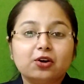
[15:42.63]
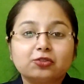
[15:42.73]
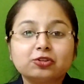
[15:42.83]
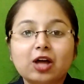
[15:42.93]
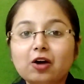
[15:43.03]

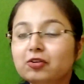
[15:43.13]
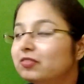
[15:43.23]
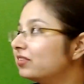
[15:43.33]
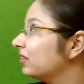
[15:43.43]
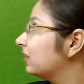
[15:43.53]
So now we
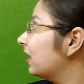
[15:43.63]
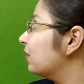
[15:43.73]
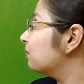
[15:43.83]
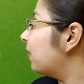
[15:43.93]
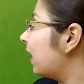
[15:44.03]
will see the
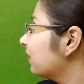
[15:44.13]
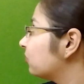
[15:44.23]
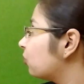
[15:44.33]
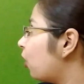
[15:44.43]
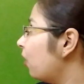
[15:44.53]

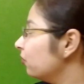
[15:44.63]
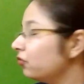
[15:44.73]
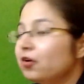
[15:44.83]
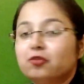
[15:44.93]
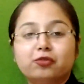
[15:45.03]
impacts of
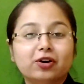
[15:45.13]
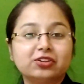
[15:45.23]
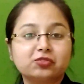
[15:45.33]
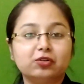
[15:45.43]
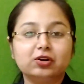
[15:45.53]

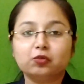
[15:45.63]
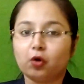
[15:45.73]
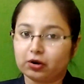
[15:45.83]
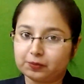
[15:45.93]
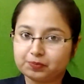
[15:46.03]
First World
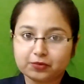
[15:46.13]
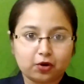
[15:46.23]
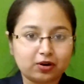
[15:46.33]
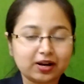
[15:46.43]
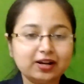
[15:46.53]
War.
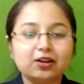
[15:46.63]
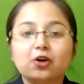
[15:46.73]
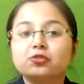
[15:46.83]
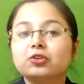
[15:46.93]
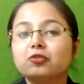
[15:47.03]
Alright.
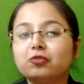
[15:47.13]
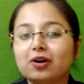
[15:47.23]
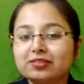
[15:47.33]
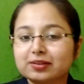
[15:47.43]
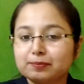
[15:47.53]
So the
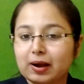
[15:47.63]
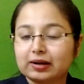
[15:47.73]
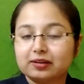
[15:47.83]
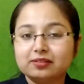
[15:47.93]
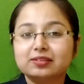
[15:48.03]
first
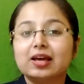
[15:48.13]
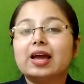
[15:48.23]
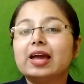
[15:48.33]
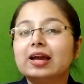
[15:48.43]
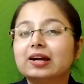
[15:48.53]
impact is
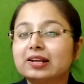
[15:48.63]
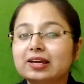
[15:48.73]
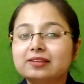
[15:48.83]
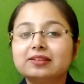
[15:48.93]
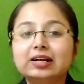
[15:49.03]

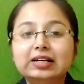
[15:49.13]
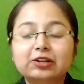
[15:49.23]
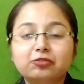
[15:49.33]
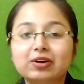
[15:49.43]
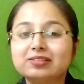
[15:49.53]
increase in
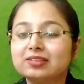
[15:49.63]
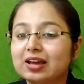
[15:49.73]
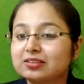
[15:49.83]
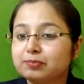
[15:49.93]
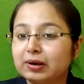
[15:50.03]
defense
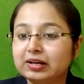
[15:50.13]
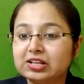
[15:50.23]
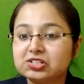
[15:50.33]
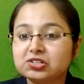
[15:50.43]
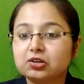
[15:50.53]

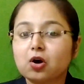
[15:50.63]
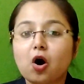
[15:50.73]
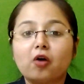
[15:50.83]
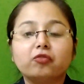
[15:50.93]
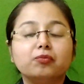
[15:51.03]
expenditure
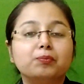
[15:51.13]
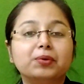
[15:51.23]
of